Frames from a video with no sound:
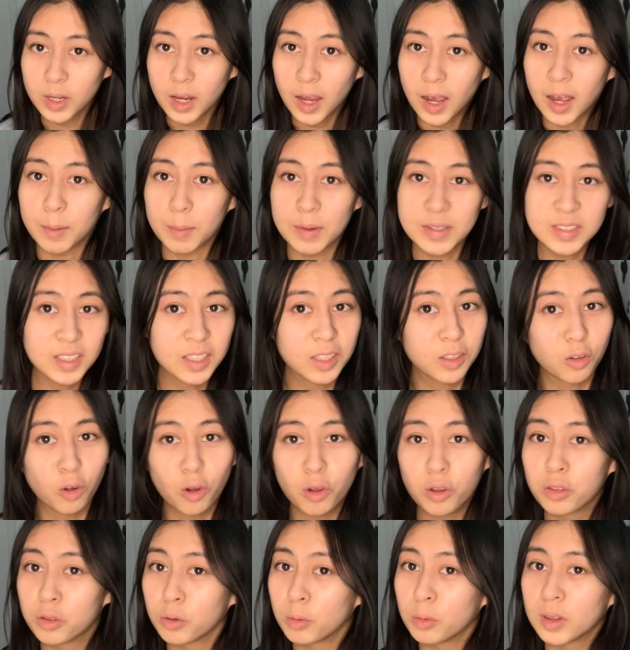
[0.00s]
basically
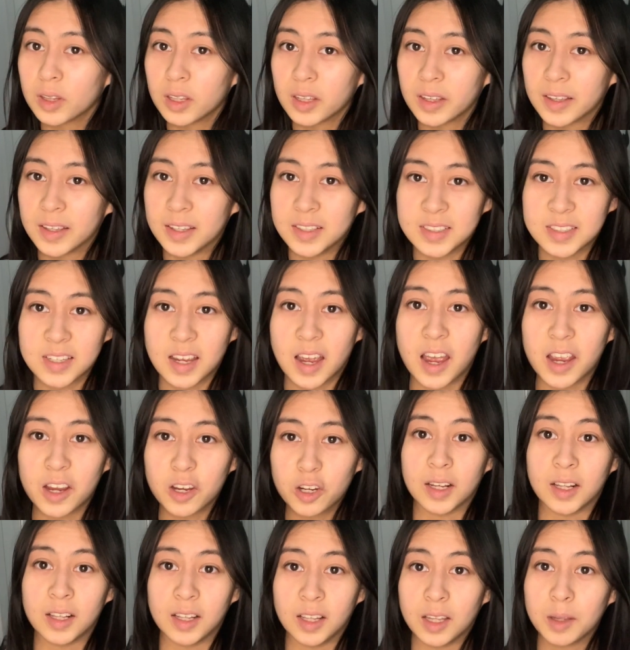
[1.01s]
go through the
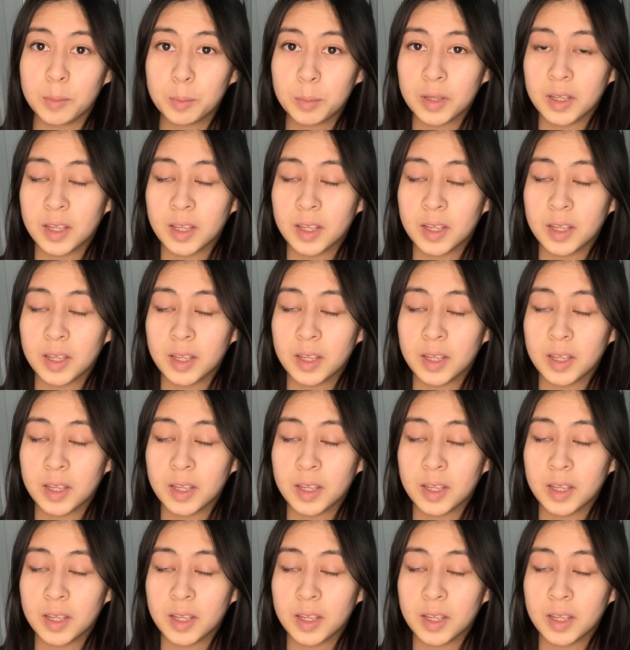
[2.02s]
entire clip